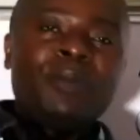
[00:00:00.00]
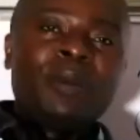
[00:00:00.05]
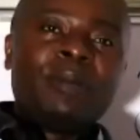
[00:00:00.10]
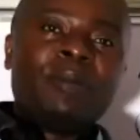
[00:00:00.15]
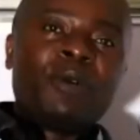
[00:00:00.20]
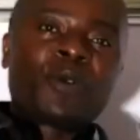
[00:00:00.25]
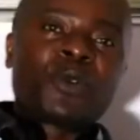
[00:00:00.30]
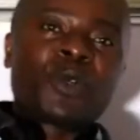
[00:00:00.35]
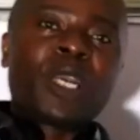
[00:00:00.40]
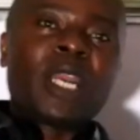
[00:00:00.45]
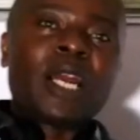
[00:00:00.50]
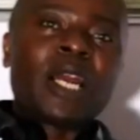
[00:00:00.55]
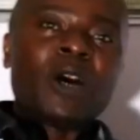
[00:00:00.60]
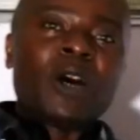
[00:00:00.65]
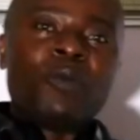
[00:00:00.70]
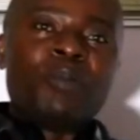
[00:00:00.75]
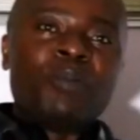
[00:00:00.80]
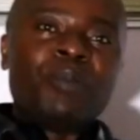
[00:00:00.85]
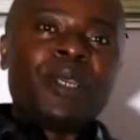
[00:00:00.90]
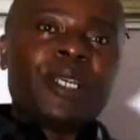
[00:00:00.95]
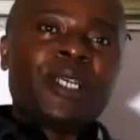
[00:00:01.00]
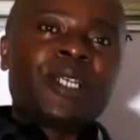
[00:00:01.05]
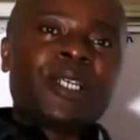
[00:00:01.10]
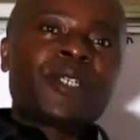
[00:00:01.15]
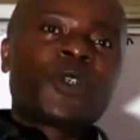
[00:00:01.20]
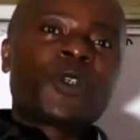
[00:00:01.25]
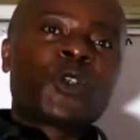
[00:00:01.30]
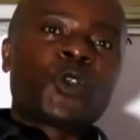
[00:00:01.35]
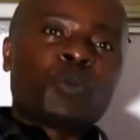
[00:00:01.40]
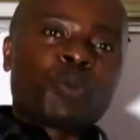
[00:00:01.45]
And now you'll be able to allow
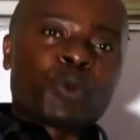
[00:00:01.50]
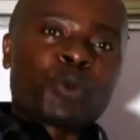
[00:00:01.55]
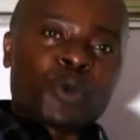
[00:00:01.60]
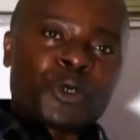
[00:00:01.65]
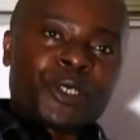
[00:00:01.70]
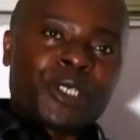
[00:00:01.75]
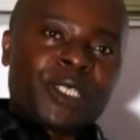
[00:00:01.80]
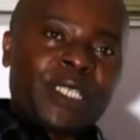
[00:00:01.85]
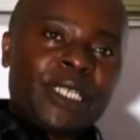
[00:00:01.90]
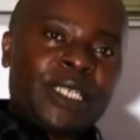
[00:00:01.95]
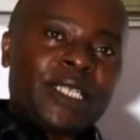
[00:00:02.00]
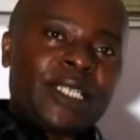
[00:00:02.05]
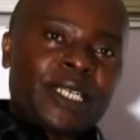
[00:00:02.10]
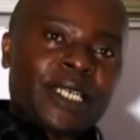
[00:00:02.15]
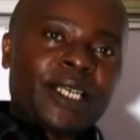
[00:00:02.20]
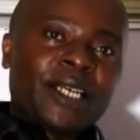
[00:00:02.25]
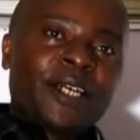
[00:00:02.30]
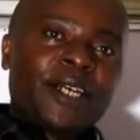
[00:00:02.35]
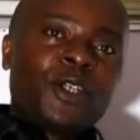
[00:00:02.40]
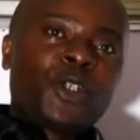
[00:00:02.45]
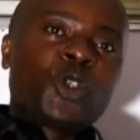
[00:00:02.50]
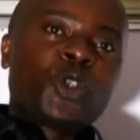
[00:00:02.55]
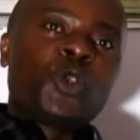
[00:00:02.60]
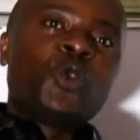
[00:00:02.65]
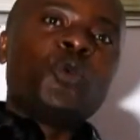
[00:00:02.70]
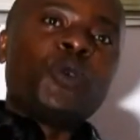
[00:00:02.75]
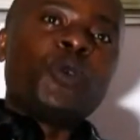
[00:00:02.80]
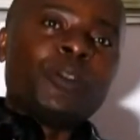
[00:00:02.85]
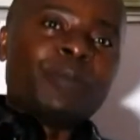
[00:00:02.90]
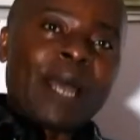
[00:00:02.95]
me to proceed
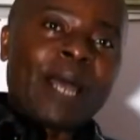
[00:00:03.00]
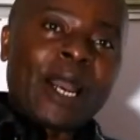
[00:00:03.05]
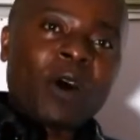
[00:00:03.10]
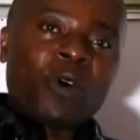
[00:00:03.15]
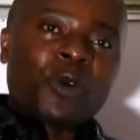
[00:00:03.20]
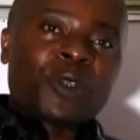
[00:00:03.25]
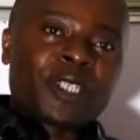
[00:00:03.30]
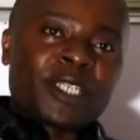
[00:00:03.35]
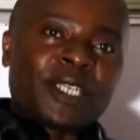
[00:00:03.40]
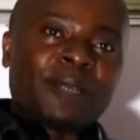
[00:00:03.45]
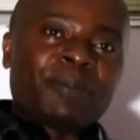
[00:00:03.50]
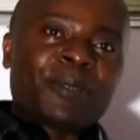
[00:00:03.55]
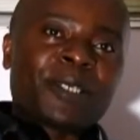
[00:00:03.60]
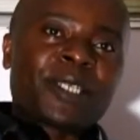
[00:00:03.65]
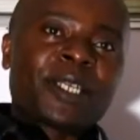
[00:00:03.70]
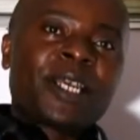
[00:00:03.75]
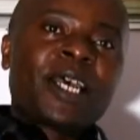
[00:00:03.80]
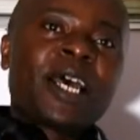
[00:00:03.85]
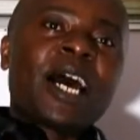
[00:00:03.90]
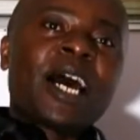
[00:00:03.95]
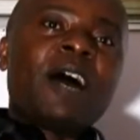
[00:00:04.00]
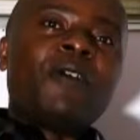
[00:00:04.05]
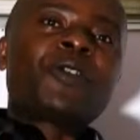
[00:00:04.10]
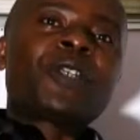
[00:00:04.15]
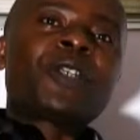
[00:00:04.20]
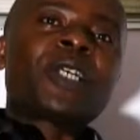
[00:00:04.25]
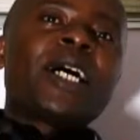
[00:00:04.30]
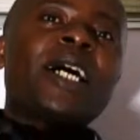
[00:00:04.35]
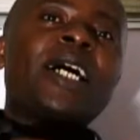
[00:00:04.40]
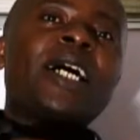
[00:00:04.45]
with my concepts
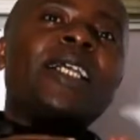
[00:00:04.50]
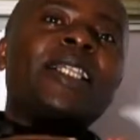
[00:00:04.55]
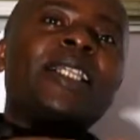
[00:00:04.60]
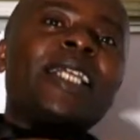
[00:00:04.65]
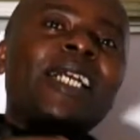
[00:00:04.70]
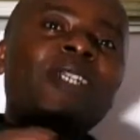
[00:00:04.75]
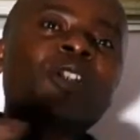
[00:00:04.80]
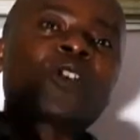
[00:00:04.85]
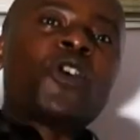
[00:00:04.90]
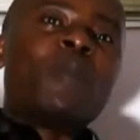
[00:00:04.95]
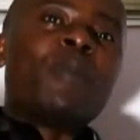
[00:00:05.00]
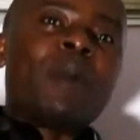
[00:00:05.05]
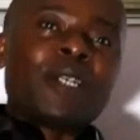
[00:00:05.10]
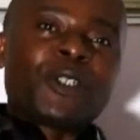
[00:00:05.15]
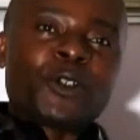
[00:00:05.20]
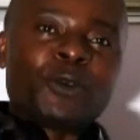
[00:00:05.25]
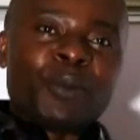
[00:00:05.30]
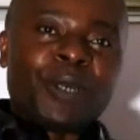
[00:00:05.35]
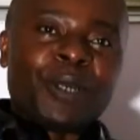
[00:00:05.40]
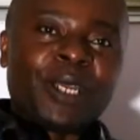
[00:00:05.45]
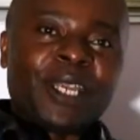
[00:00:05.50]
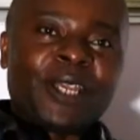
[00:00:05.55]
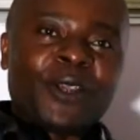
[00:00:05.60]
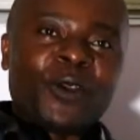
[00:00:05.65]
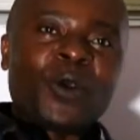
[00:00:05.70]
after that commercial break.